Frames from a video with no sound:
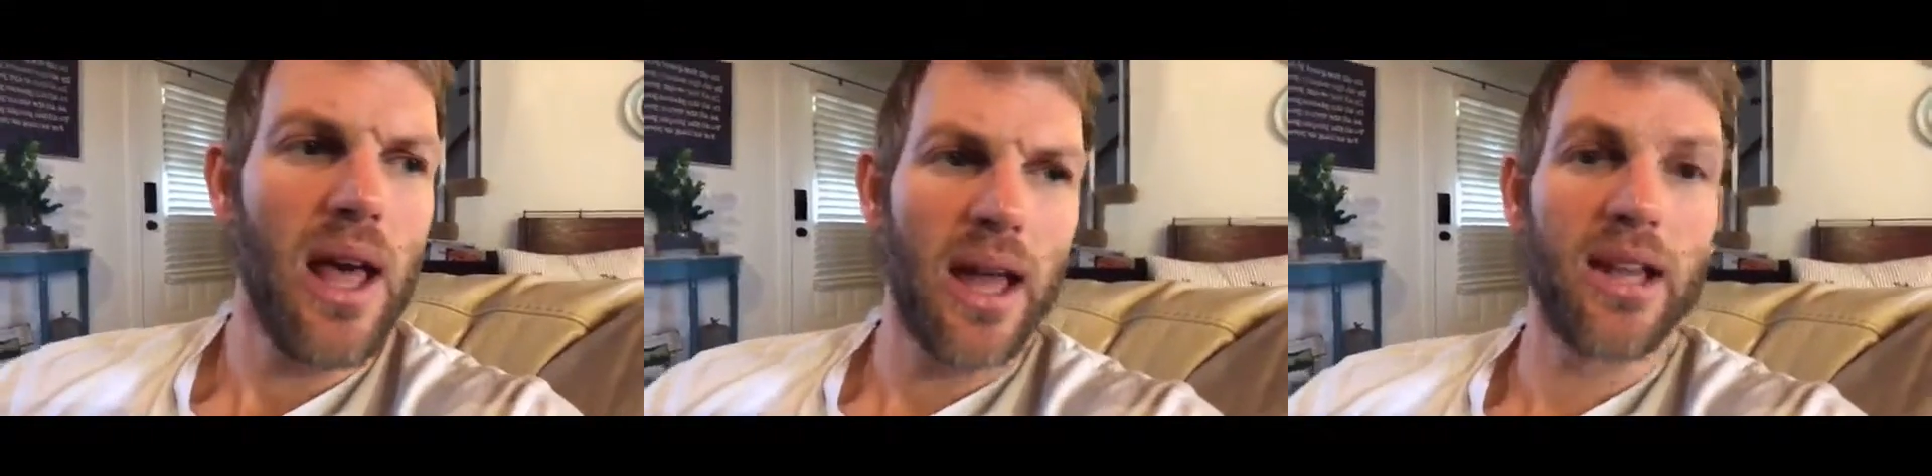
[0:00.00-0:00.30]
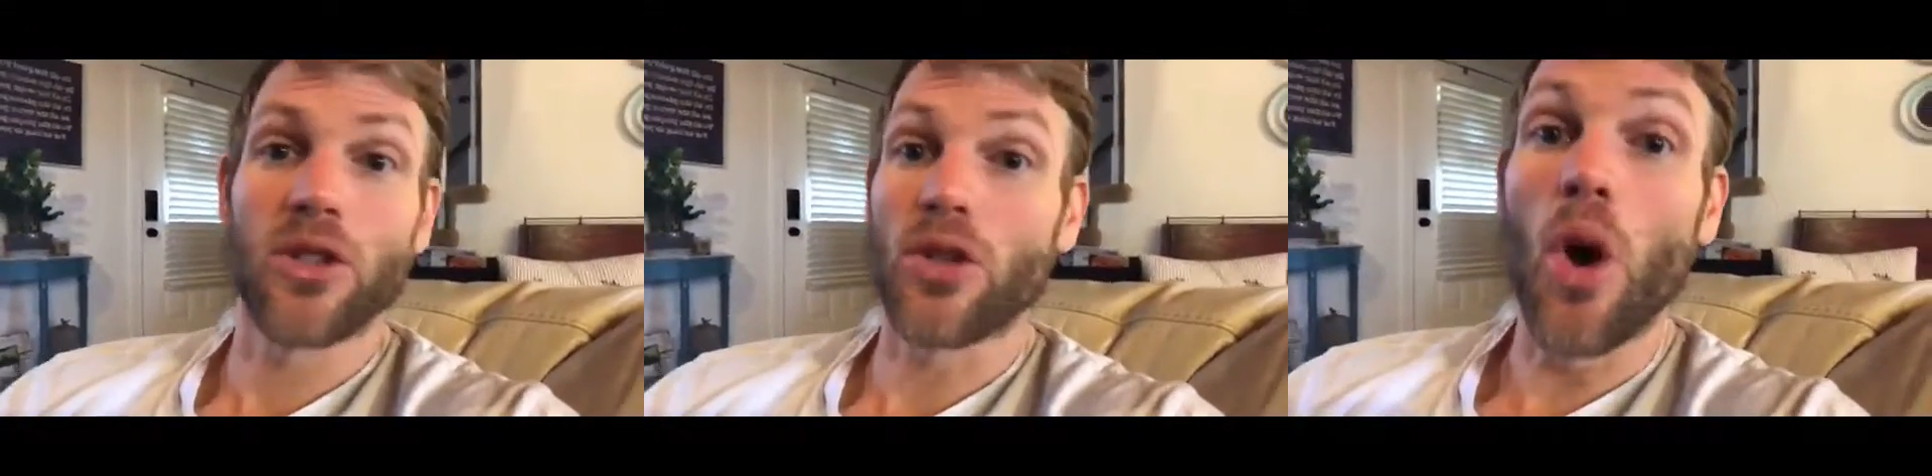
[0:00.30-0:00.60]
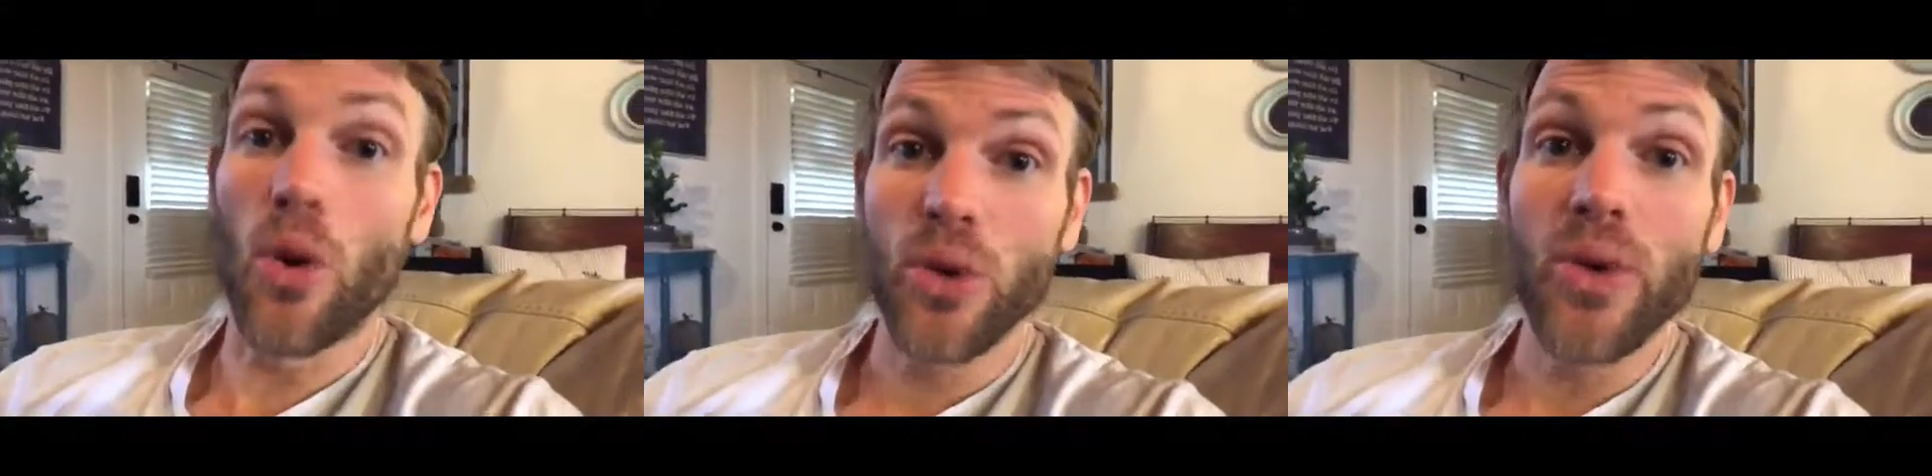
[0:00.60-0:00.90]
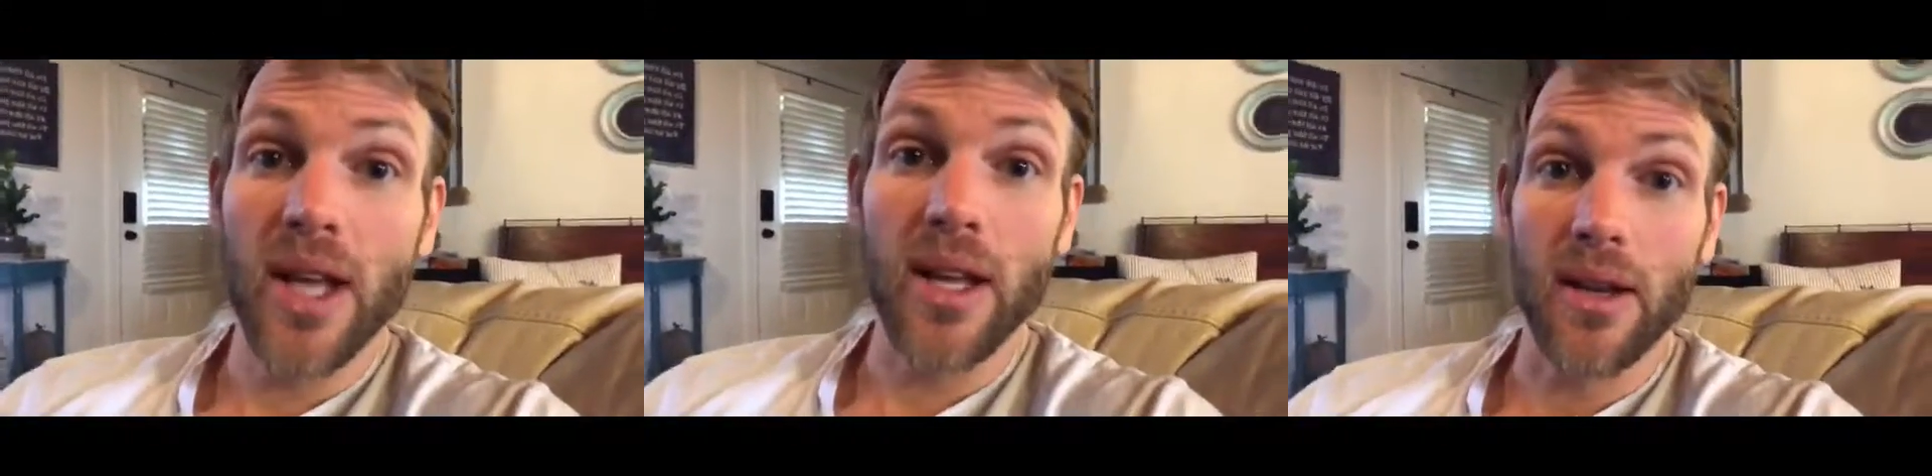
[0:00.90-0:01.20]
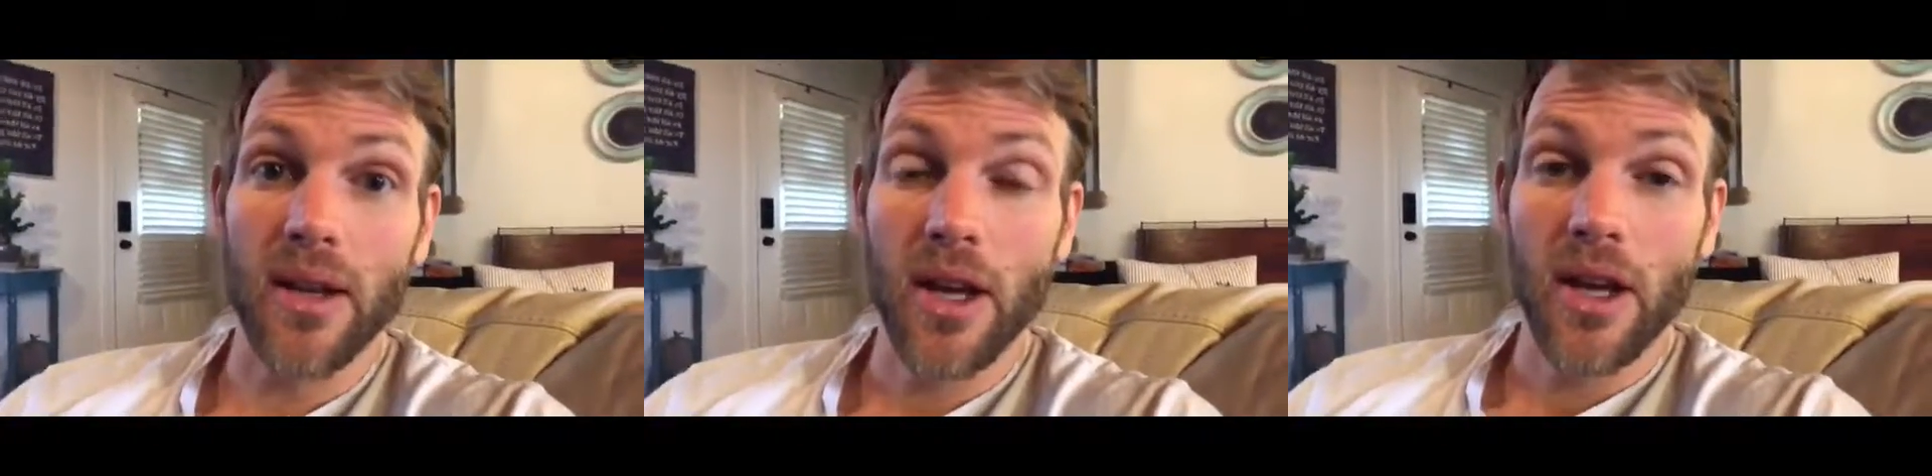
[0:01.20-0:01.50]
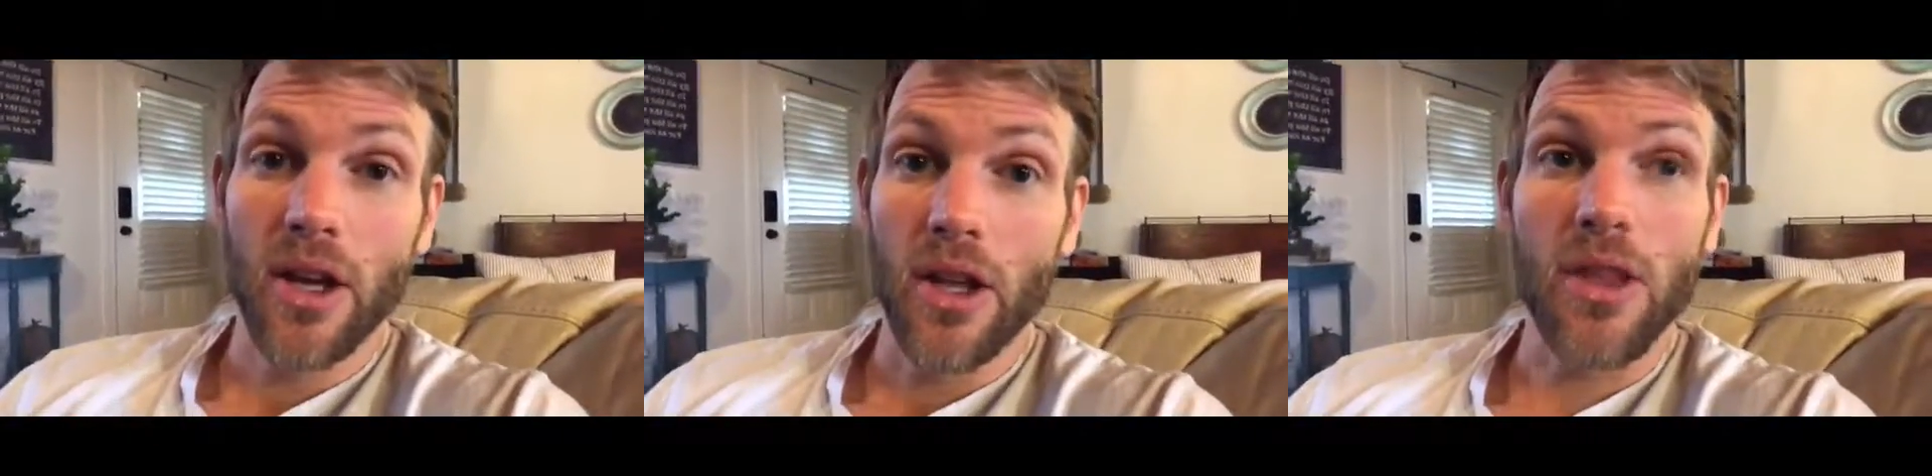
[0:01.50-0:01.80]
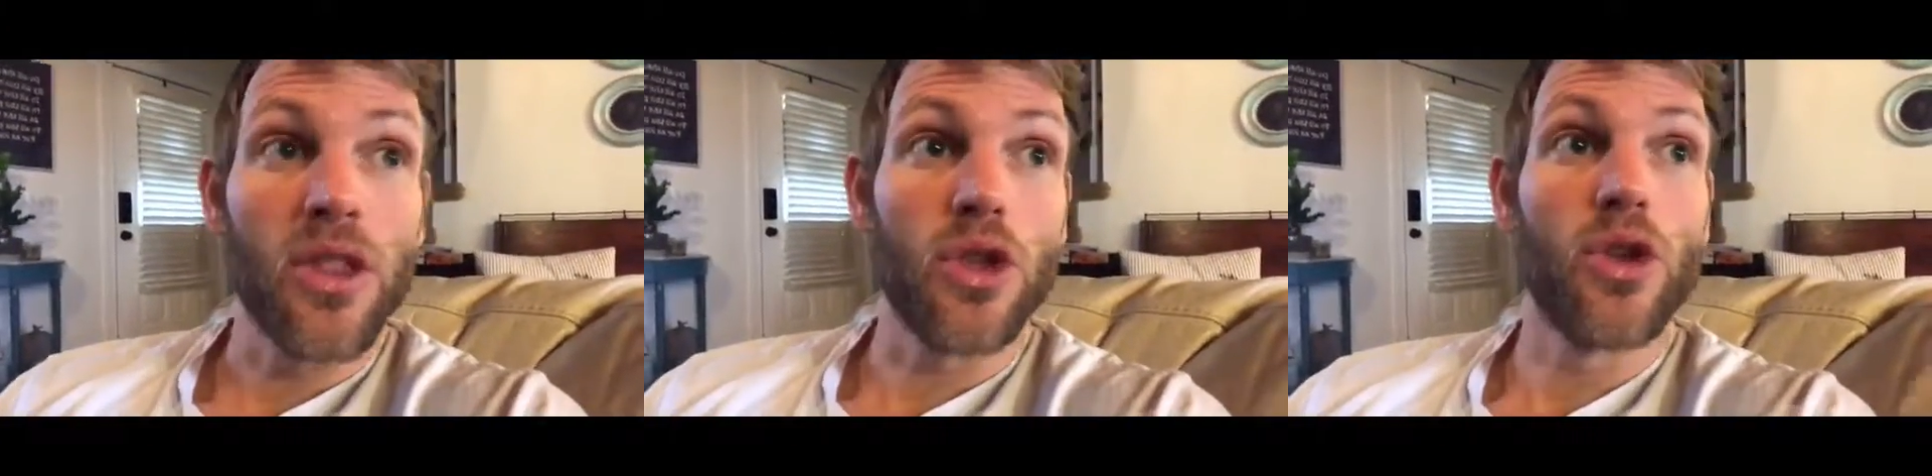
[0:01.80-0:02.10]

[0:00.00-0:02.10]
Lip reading: And he goes, no, you did. Your